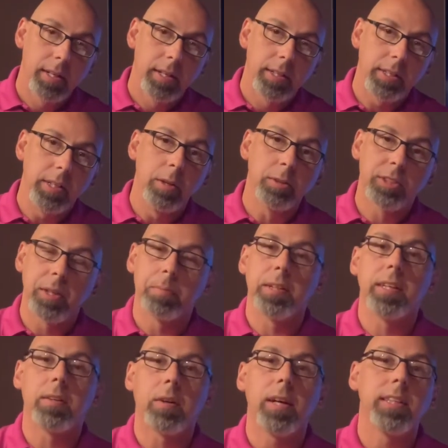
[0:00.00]
You know, something
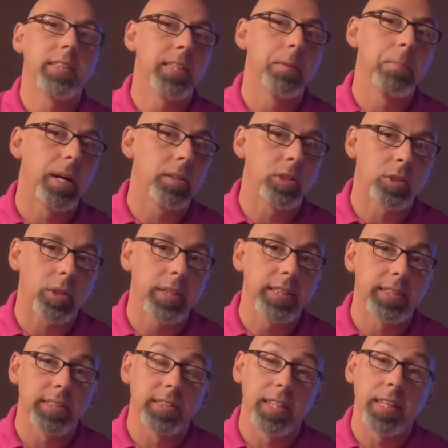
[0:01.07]
crazy about trees
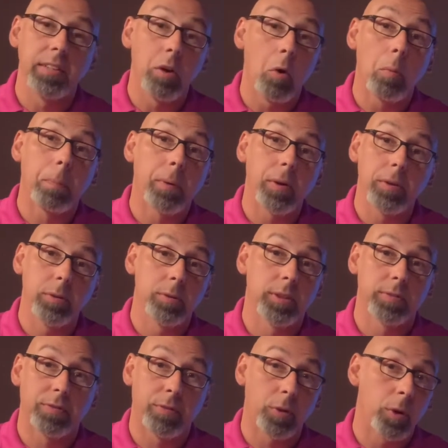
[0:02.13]
is they don't produce
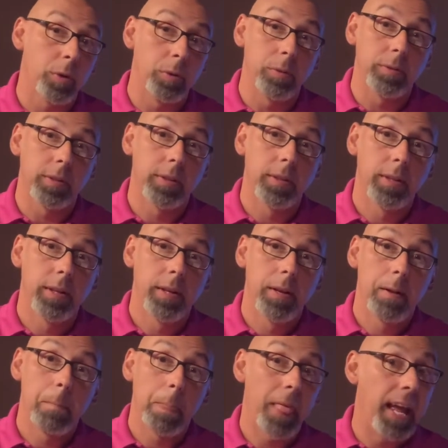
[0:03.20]
fruit
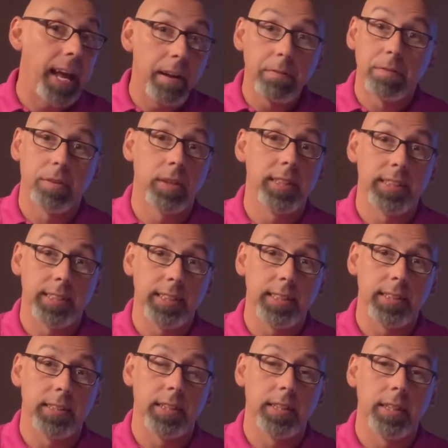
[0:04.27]
every
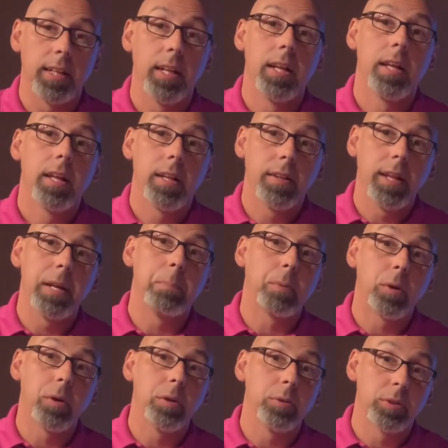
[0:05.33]
season. They
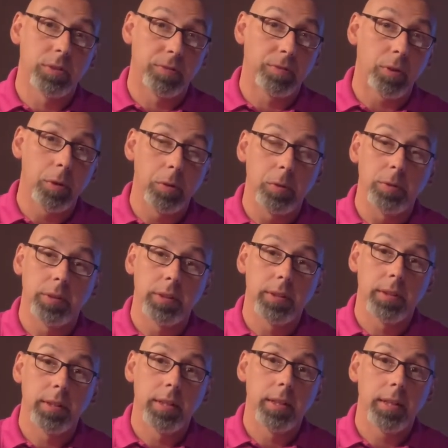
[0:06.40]
produce fruit
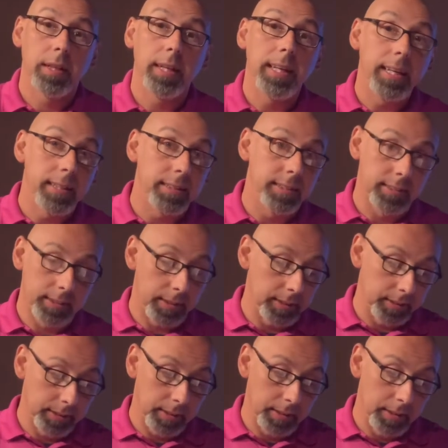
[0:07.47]
in
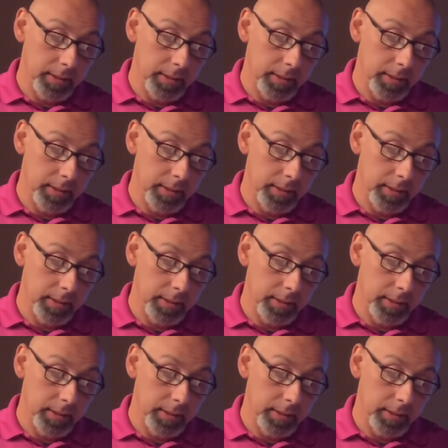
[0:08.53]
season.